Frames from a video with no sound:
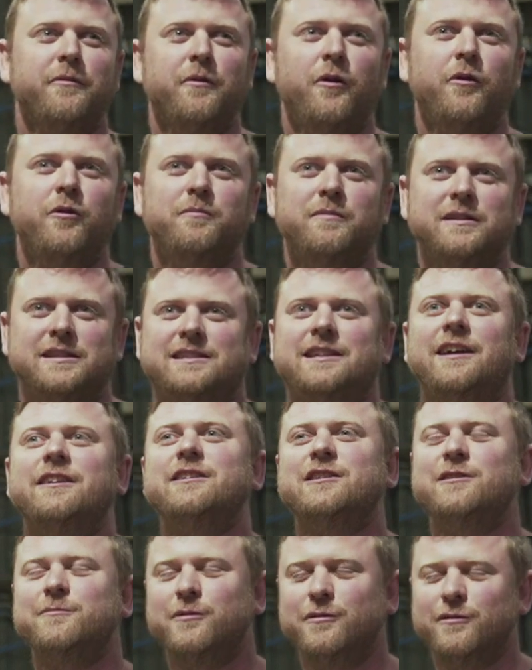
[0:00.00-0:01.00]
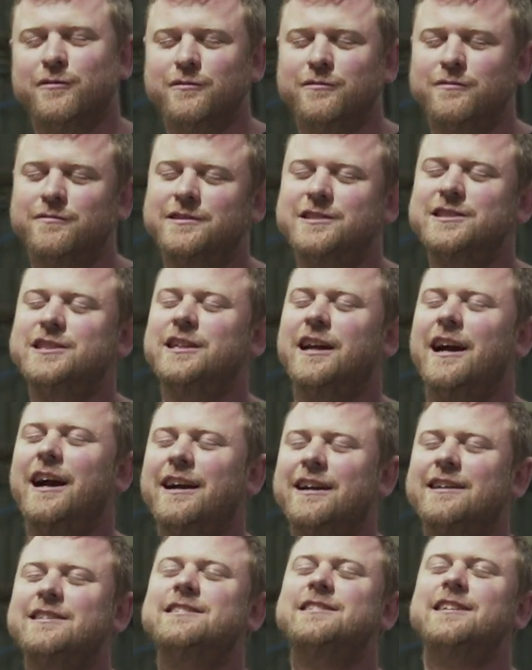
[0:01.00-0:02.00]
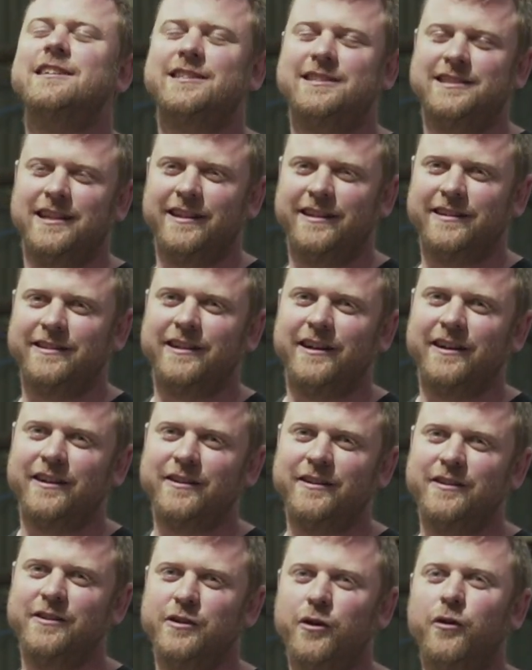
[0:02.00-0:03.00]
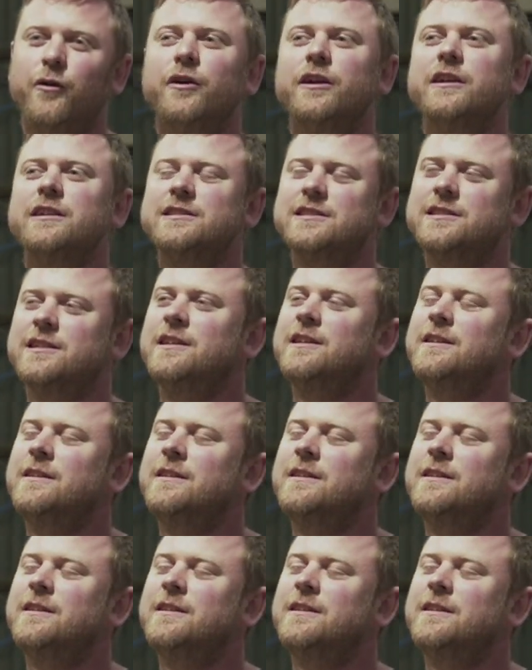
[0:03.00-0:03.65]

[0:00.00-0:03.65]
unmistakable Jag 6-cylinder noise.